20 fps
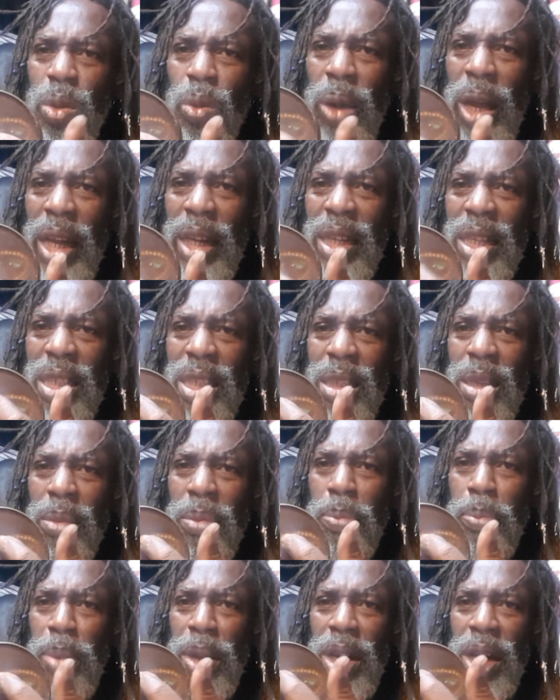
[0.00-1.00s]
one there's a
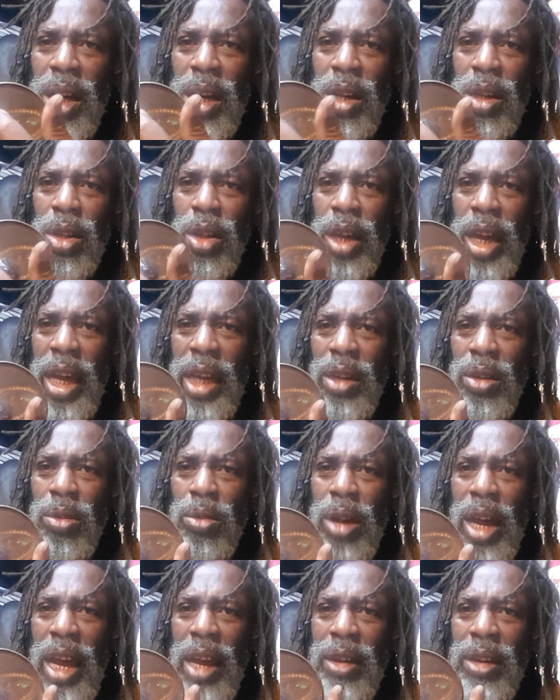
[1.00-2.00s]
pearl going
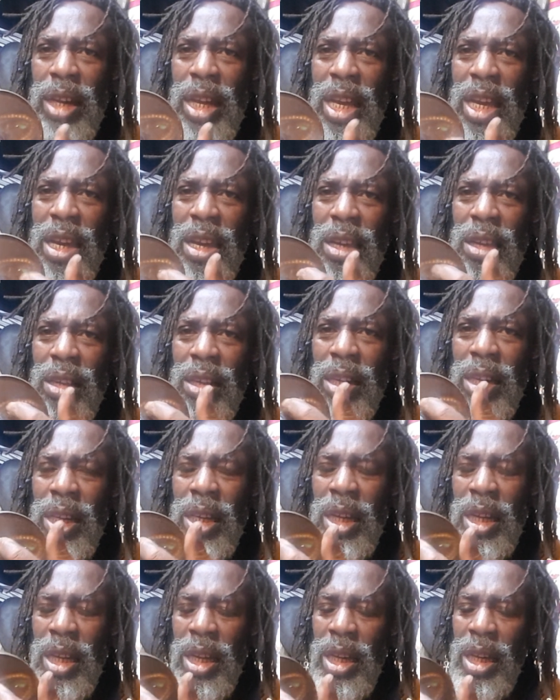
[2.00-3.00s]
around there,
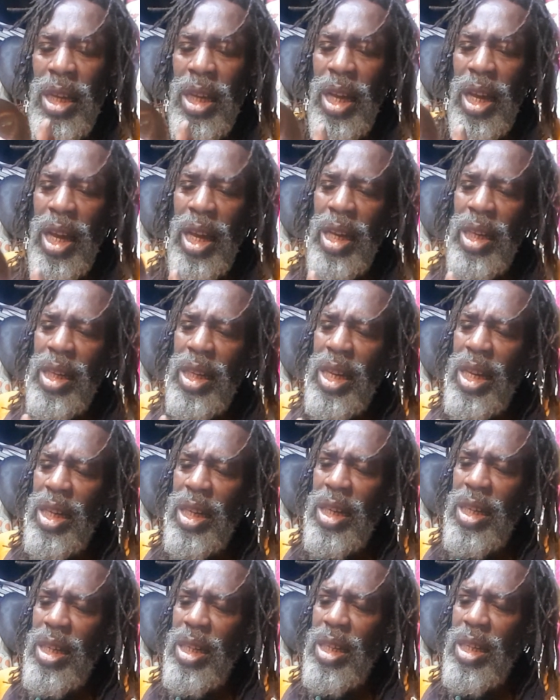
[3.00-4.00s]
and
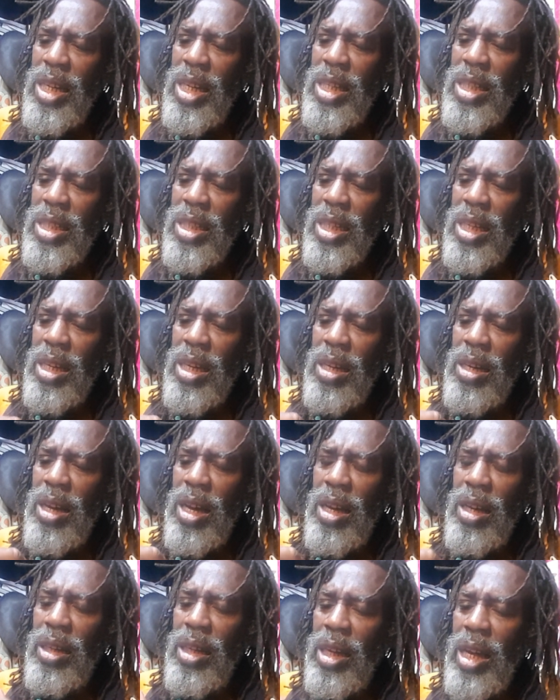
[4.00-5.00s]
then there's
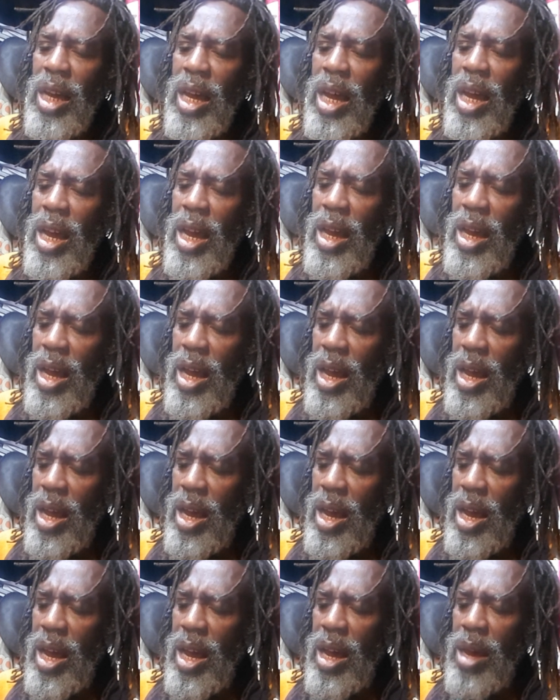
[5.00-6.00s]

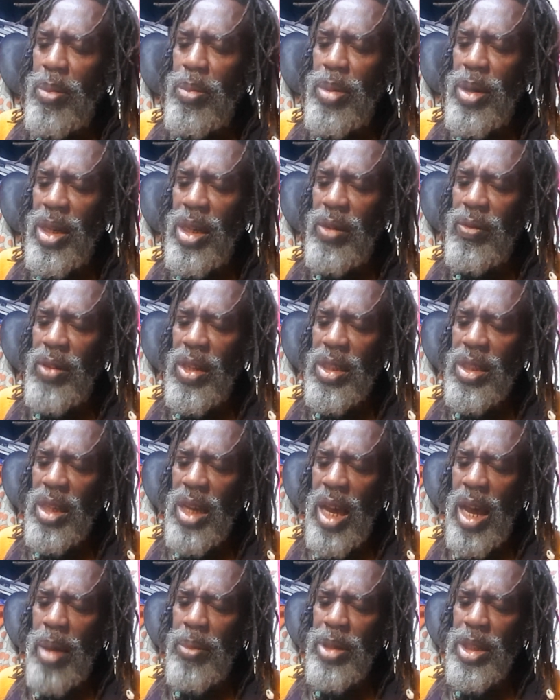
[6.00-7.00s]
I believe that's
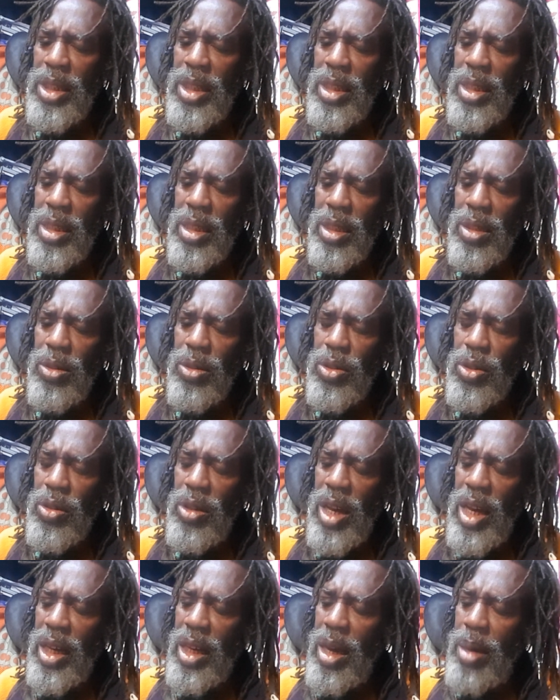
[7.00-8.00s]
an amethyst. It looks
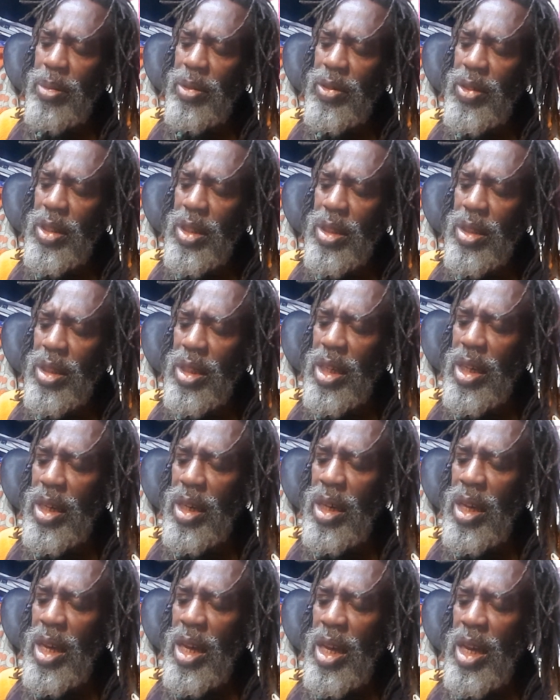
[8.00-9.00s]
like amethyst, yeah,
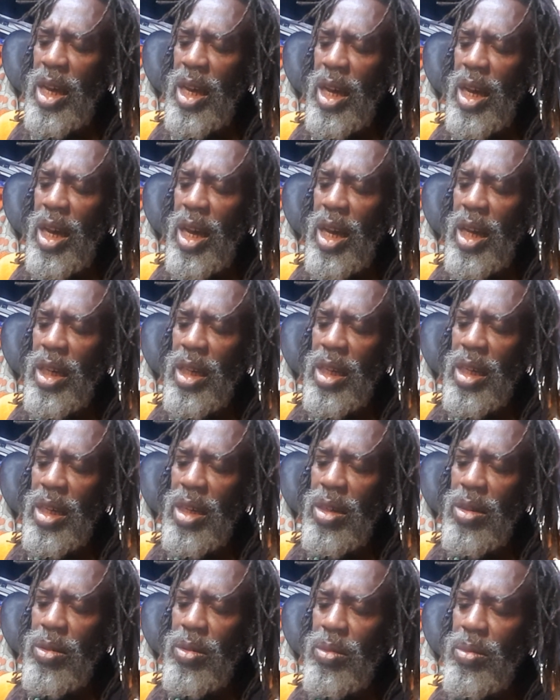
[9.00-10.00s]
and
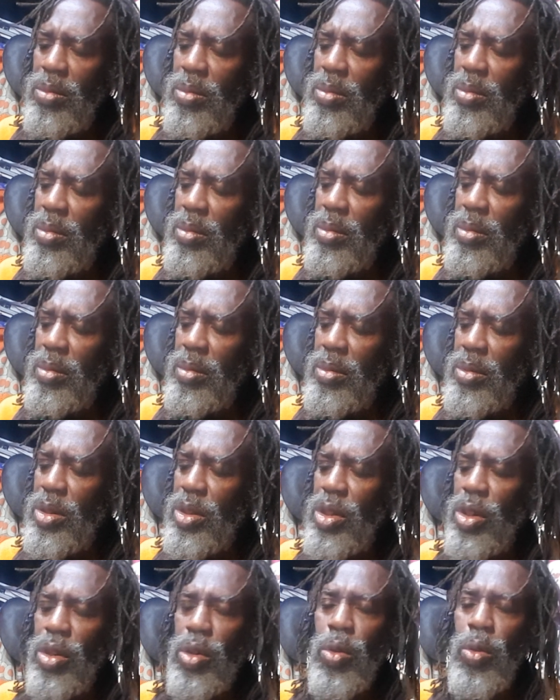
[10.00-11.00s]
a
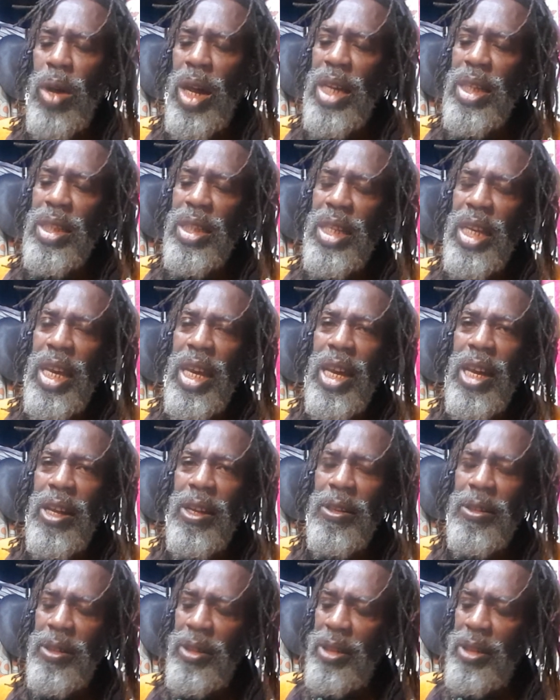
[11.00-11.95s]
turquoise there,